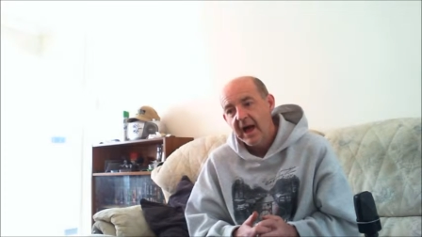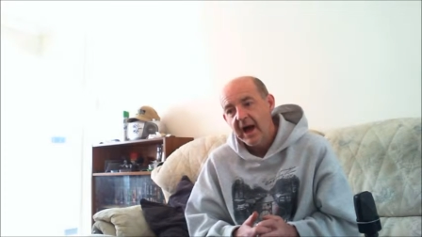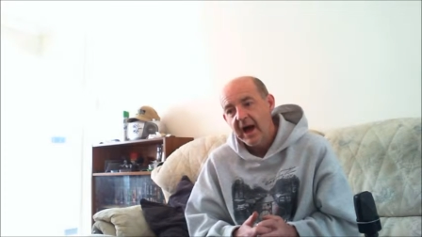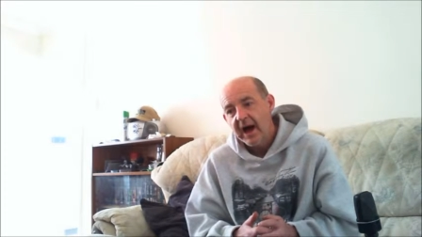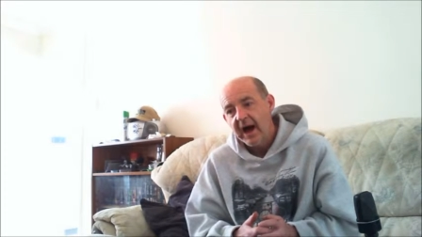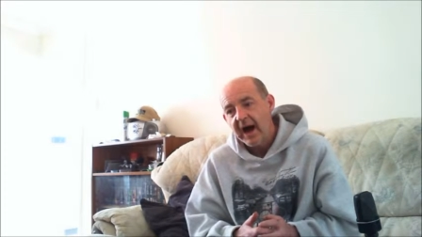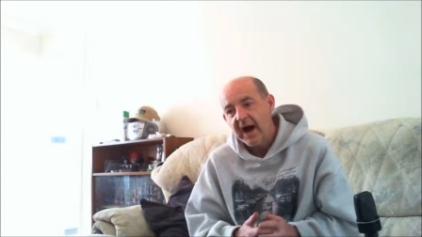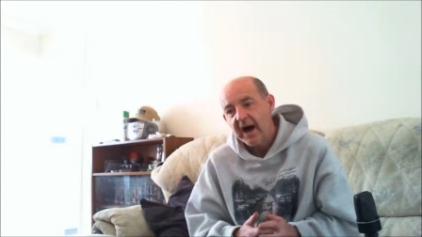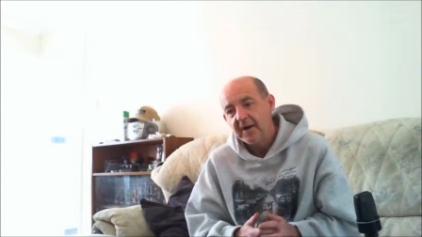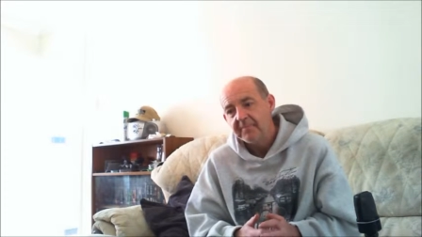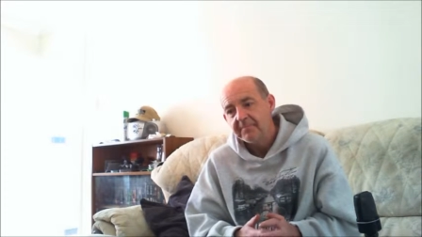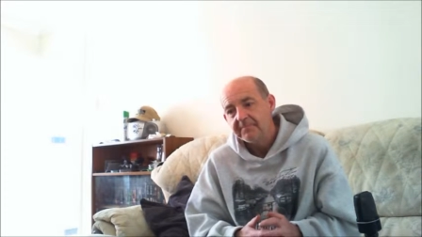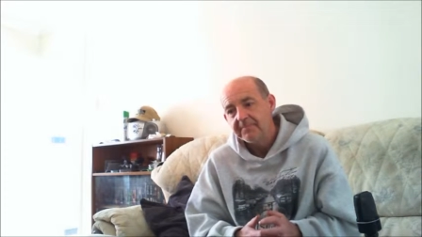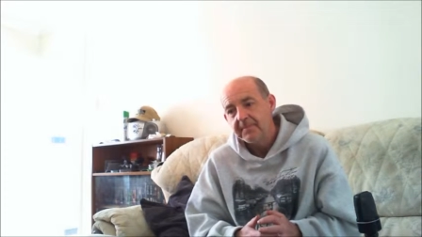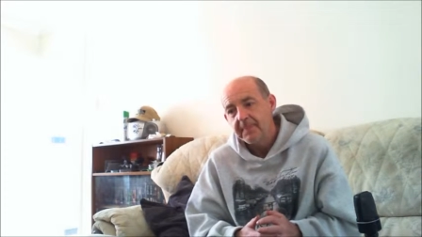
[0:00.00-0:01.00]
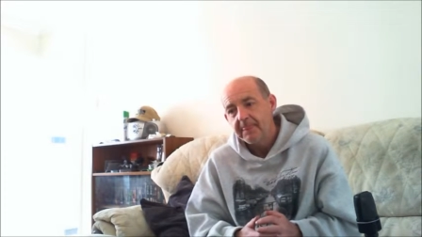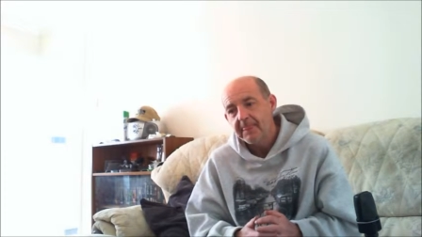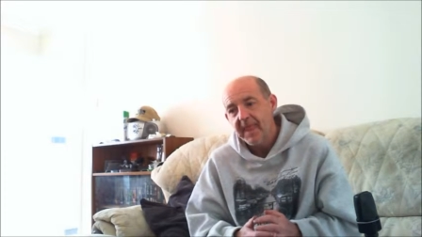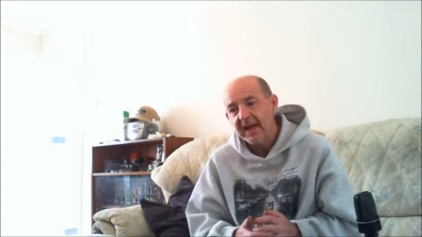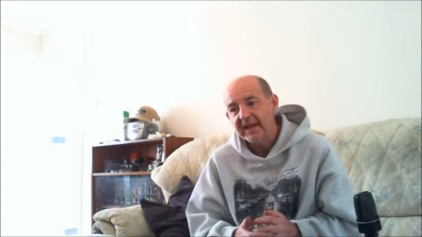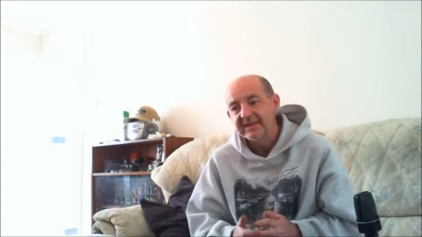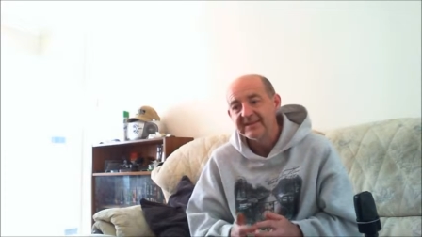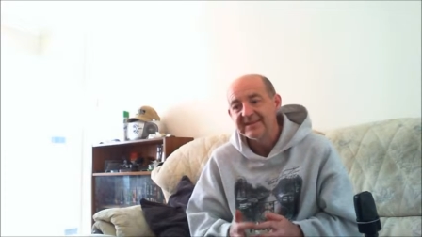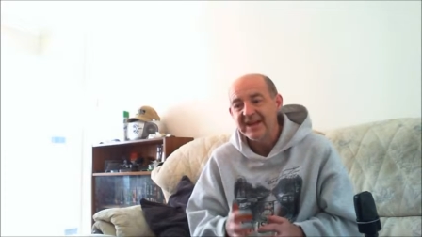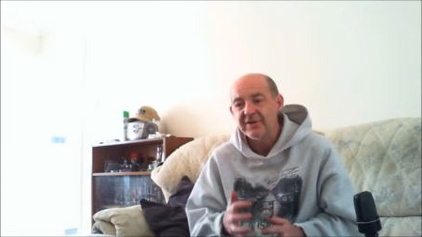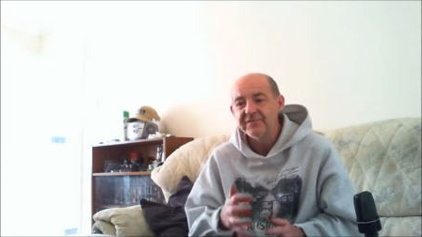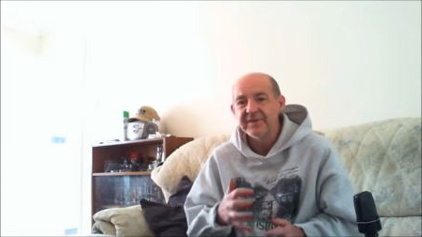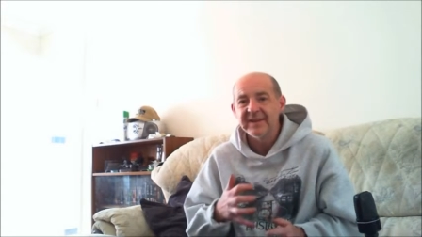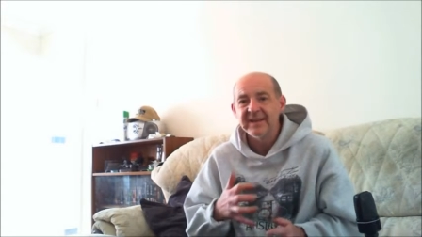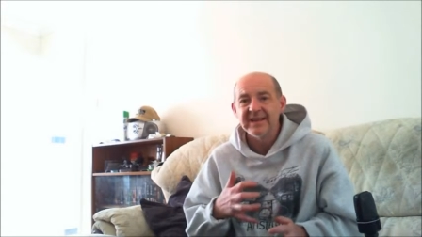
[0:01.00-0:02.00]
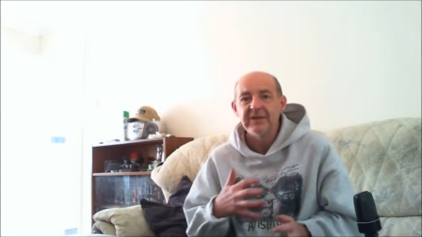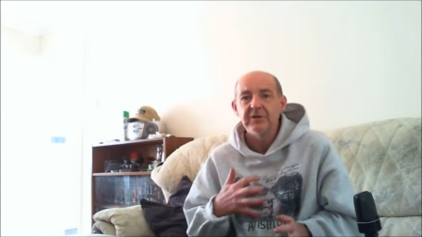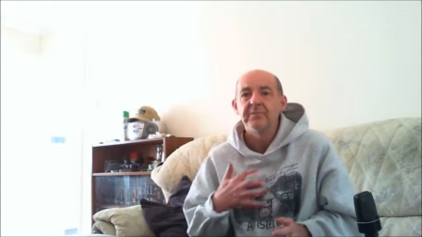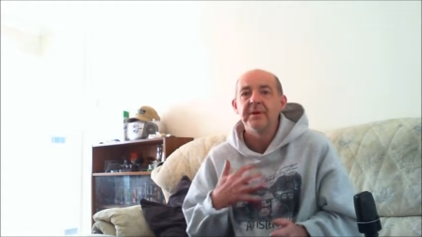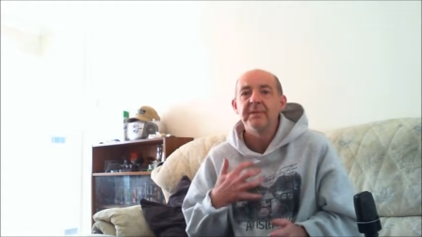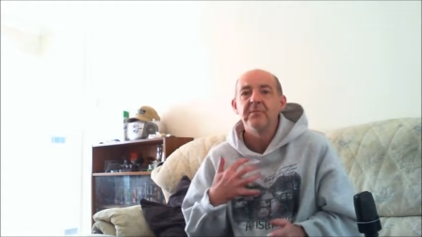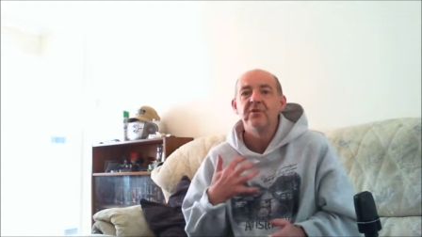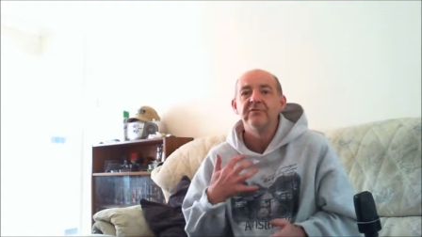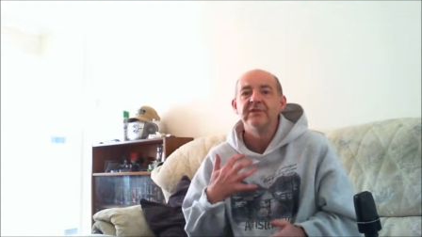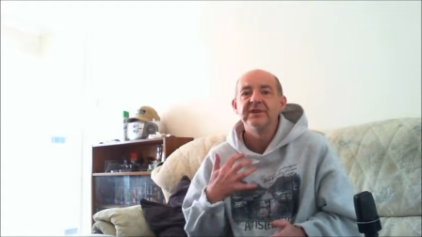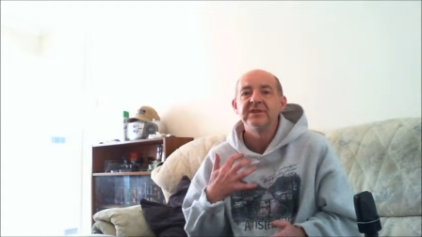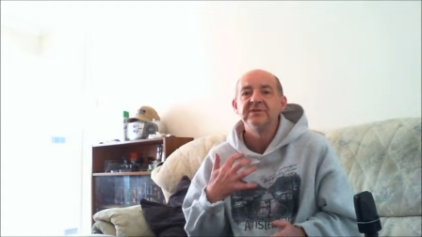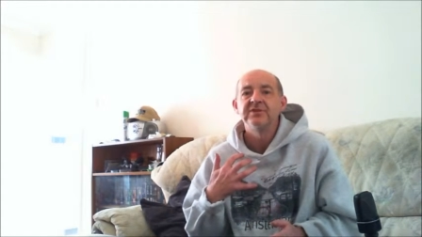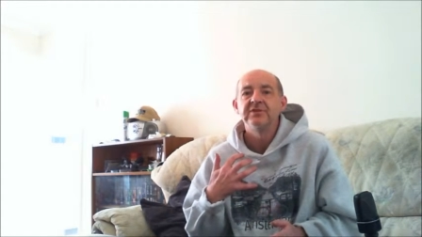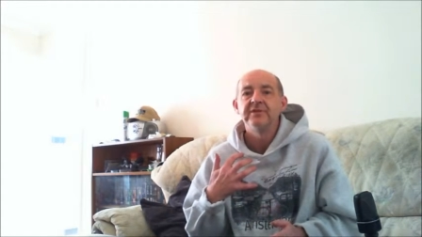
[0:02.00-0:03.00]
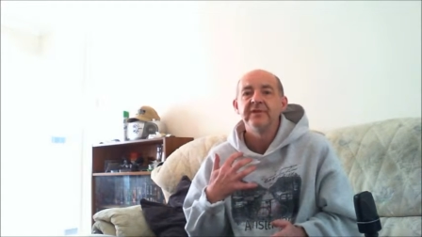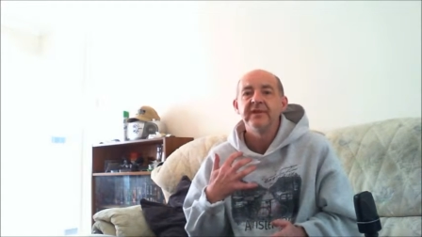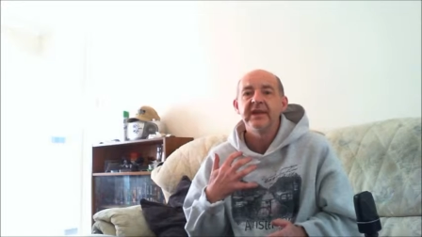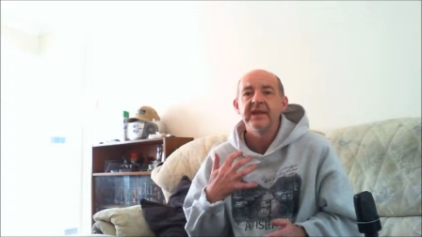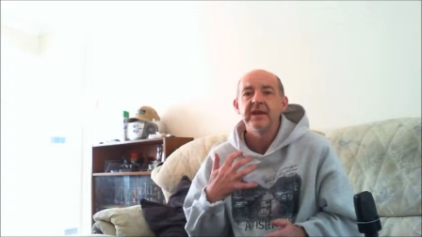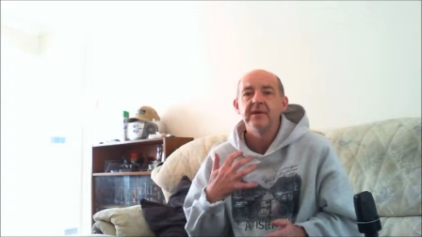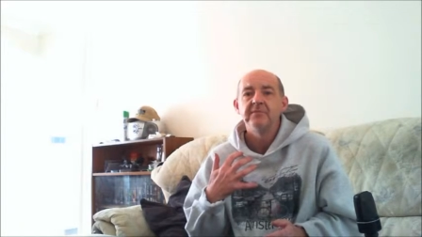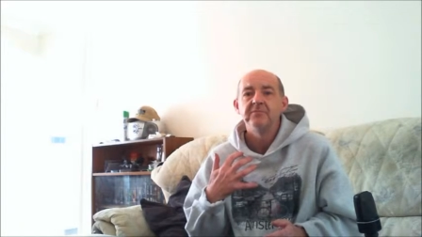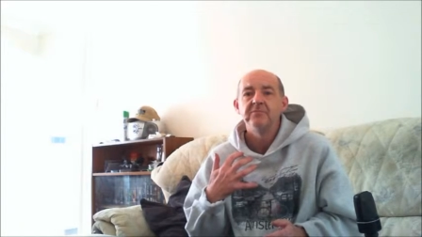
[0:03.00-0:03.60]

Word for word: And delving a little bit more into the